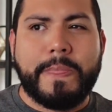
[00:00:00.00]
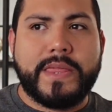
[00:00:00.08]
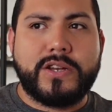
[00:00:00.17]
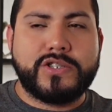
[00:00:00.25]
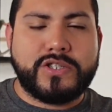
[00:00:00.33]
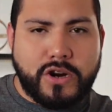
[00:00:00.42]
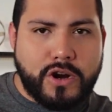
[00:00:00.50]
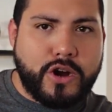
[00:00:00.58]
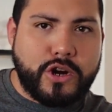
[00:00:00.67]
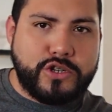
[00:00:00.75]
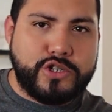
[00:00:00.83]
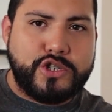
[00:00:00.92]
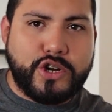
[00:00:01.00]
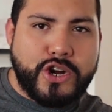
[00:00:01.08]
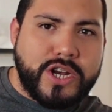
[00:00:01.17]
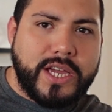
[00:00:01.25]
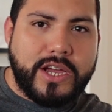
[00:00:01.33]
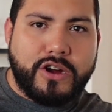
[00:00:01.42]
to start our
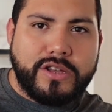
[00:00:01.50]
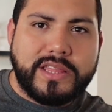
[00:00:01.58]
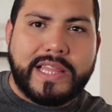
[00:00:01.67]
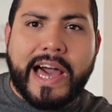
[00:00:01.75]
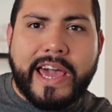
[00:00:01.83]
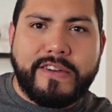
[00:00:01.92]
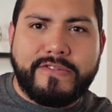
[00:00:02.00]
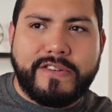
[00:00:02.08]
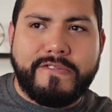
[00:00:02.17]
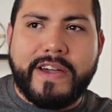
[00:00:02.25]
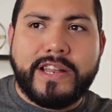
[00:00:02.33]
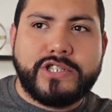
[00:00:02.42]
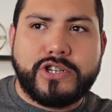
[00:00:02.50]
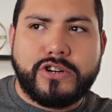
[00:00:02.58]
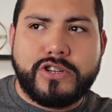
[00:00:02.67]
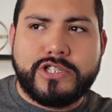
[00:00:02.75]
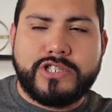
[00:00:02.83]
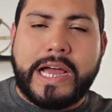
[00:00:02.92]
journey, our life
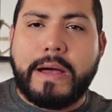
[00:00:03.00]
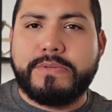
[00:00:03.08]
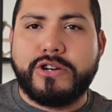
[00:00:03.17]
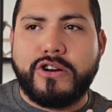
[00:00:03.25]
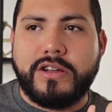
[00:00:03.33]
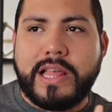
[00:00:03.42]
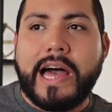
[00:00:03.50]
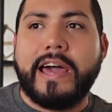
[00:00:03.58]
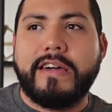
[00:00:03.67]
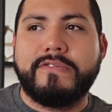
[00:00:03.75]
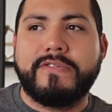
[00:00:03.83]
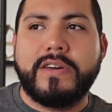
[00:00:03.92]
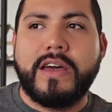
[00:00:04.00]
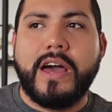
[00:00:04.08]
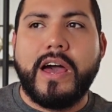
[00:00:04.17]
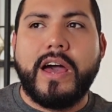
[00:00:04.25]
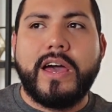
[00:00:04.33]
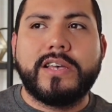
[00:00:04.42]
adventure, this chapter in our life,
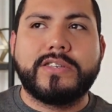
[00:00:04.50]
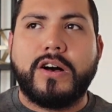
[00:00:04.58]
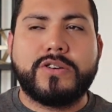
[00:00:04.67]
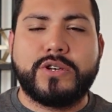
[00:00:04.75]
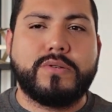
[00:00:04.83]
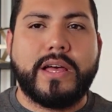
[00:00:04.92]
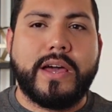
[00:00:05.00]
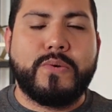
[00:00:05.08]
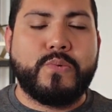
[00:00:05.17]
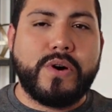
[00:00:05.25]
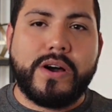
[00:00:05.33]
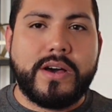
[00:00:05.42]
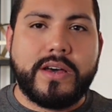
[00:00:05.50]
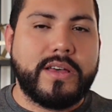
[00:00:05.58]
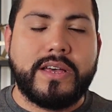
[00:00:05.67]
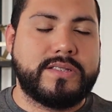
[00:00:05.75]
is also like, what?